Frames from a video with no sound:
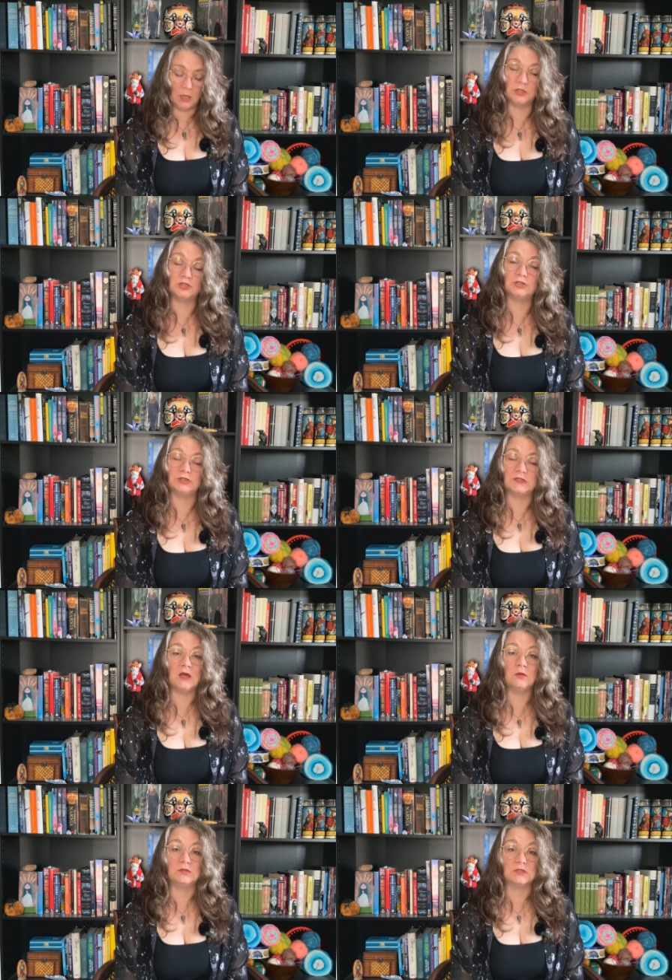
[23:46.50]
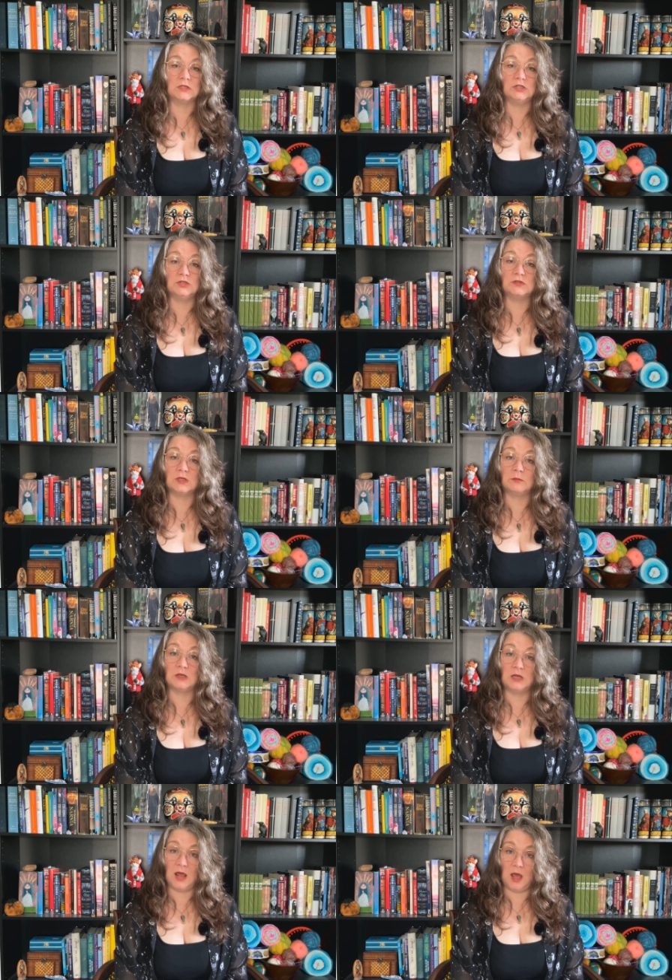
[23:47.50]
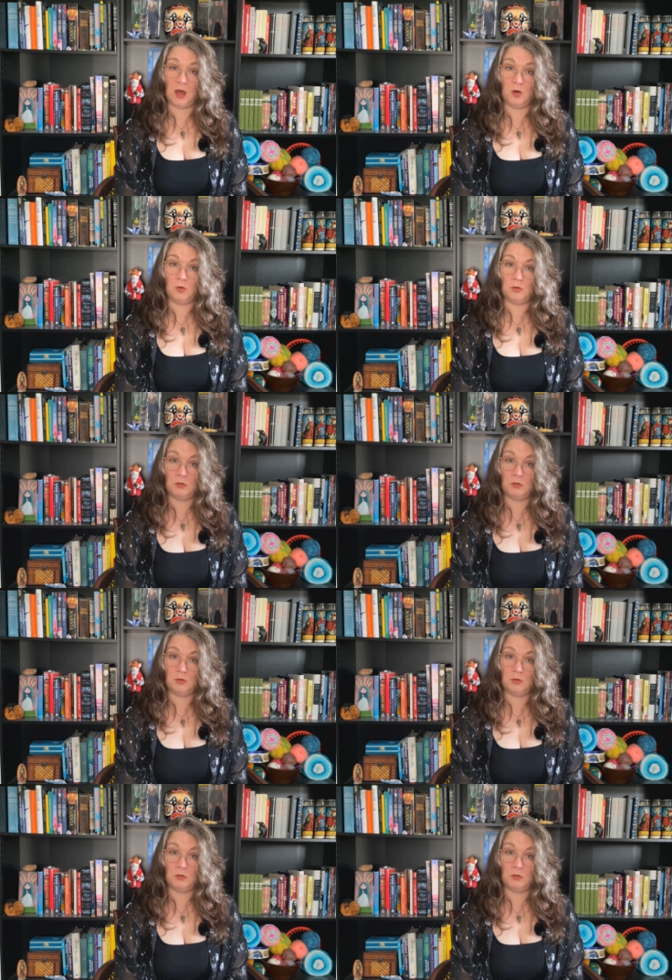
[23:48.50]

I sure as hell was going to do something now.